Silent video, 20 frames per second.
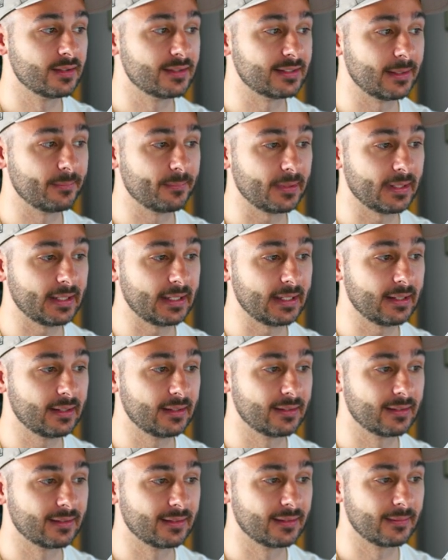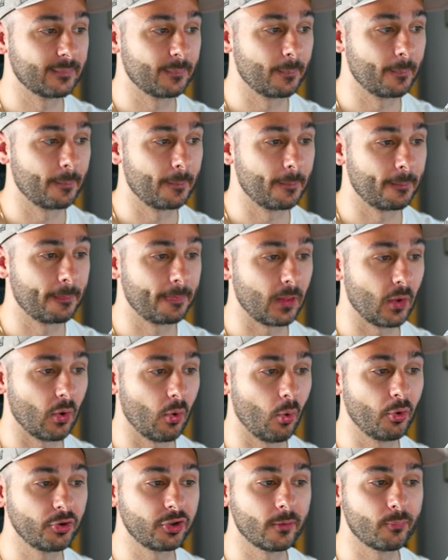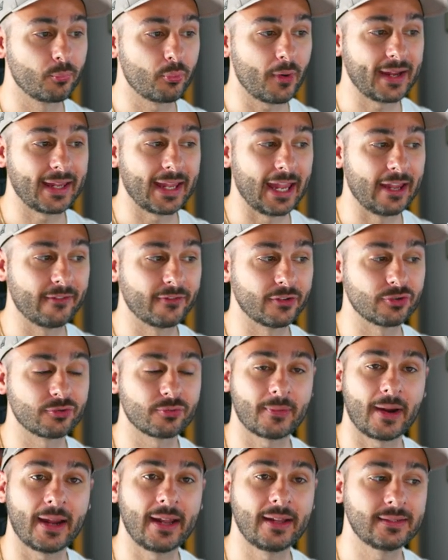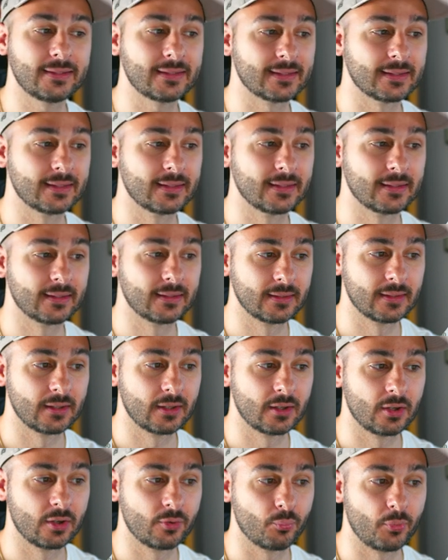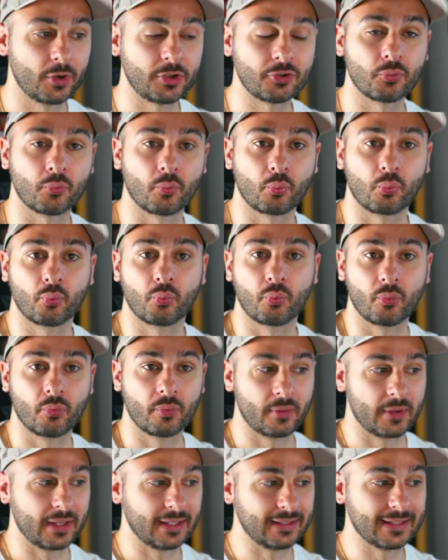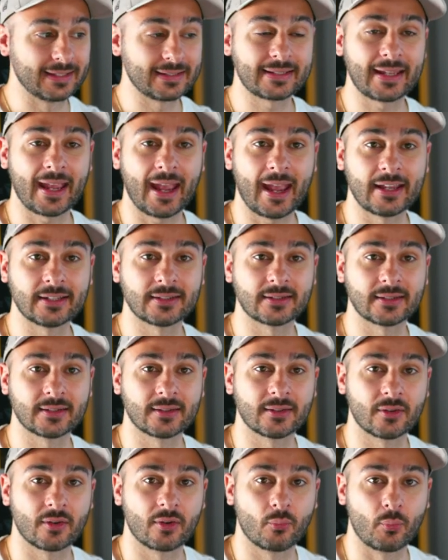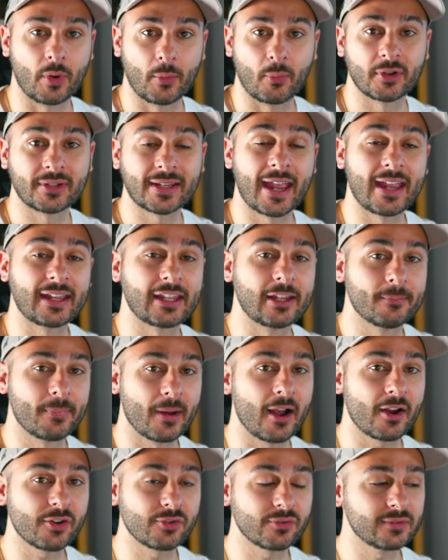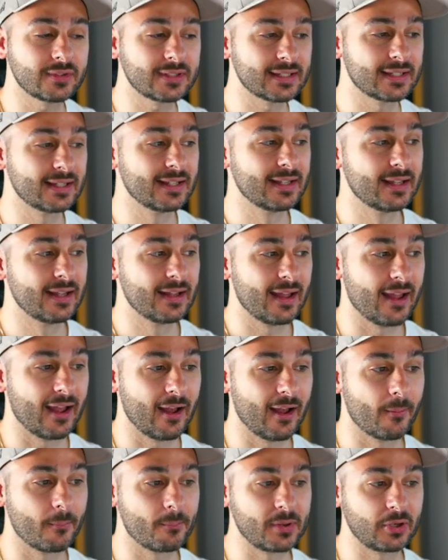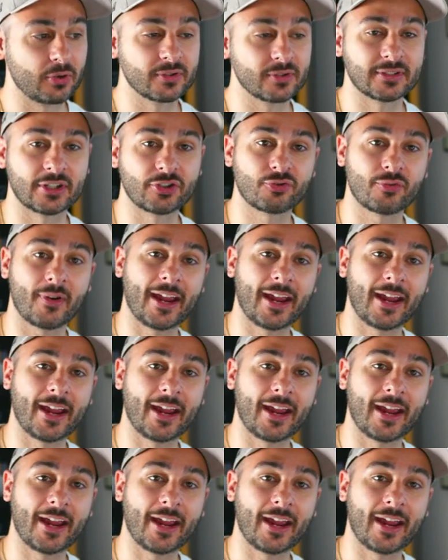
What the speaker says: simply all your break even trades, which in this case, we were taking partials because the